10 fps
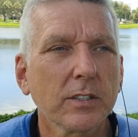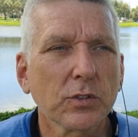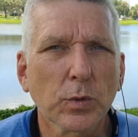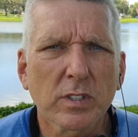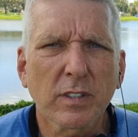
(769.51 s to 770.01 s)

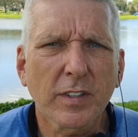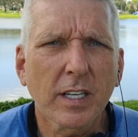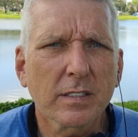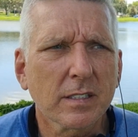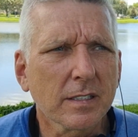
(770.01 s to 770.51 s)
source of
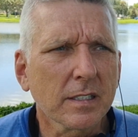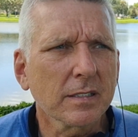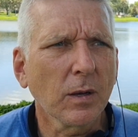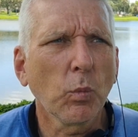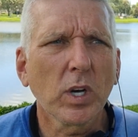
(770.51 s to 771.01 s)
consciousness
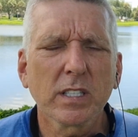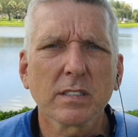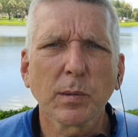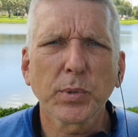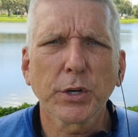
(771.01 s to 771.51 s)
and what is
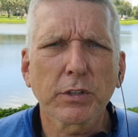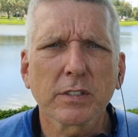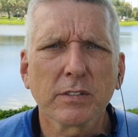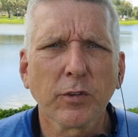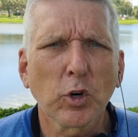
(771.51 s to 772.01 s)
the
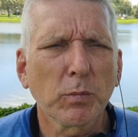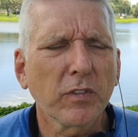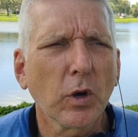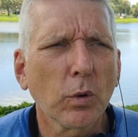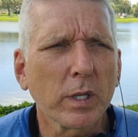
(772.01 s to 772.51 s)
purest form of the
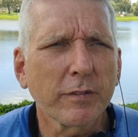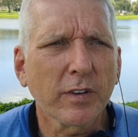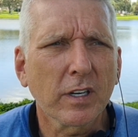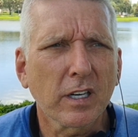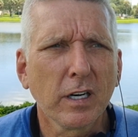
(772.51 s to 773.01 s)
holy
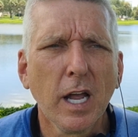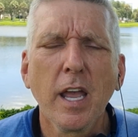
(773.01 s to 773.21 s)
fire,